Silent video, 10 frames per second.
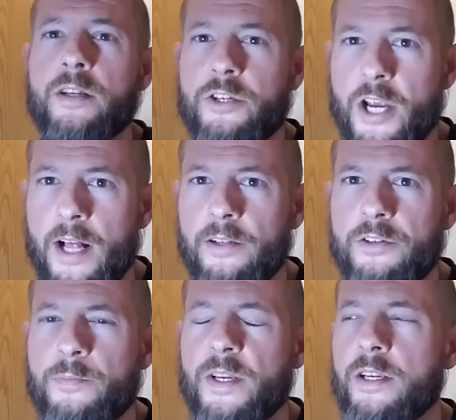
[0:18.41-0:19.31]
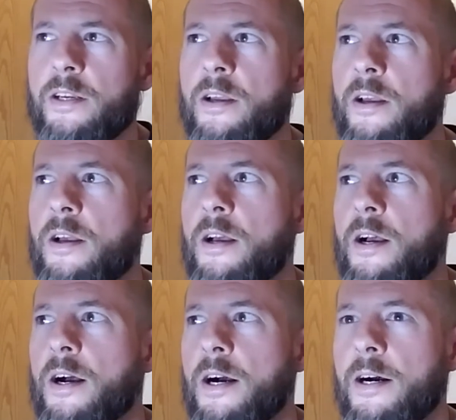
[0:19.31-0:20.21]
to challenge me.
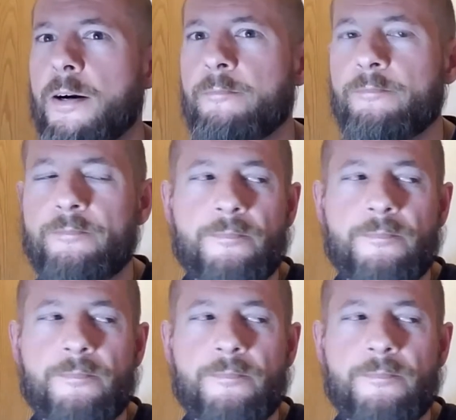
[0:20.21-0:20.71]
Um,